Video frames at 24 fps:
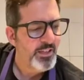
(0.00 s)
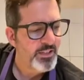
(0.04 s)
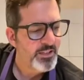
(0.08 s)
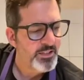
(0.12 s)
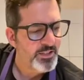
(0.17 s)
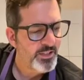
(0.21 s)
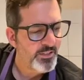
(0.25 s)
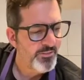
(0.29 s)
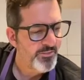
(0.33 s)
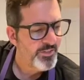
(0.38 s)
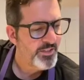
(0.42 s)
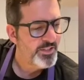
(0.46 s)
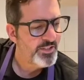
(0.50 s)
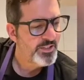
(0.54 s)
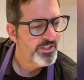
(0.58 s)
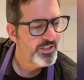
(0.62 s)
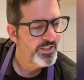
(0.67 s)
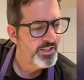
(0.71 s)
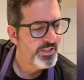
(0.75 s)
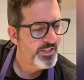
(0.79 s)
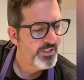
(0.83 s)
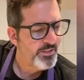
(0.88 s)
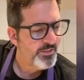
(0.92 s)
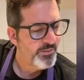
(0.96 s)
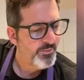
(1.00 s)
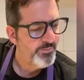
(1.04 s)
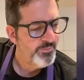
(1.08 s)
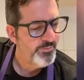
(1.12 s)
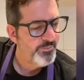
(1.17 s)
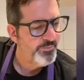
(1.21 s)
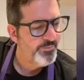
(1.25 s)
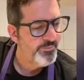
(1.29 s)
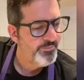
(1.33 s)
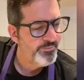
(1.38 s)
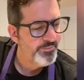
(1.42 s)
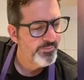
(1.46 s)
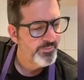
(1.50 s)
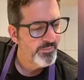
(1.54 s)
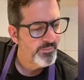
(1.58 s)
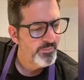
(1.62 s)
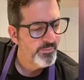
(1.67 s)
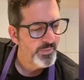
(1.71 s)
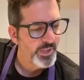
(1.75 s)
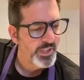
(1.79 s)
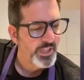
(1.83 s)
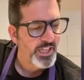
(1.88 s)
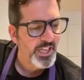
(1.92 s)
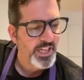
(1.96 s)
So first,
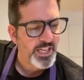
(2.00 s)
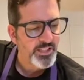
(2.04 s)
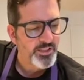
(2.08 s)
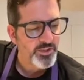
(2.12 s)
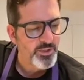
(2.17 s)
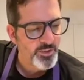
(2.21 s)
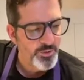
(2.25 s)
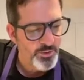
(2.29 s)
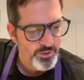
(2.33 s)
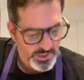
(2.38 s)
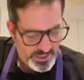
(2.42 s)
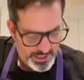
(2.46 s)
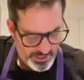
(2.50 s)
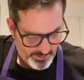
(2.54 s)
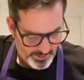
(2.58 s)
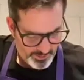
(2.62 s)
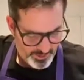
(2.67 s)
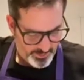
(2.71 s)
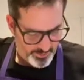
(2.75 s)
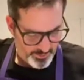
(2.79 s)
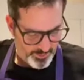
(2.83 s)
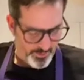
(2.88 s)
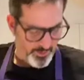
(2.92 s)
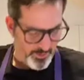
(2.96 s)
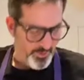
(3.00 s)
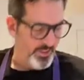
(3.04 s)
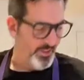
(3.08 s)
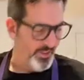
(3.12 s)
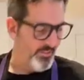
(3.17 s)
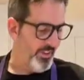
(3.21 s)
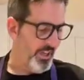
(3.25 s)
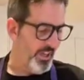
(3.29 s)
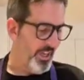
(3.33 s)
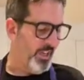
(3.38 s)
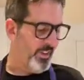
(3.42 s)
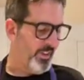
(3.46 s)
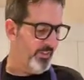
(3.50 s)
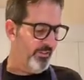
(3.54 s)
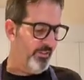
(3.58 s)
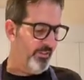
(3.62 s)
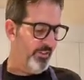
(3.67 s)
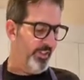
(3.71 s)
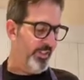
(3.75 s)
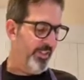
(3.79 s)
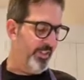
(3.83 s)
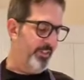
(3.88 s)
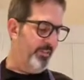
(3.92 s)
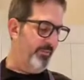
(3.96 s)
we're gonna add 2 tablespoons of olive oil.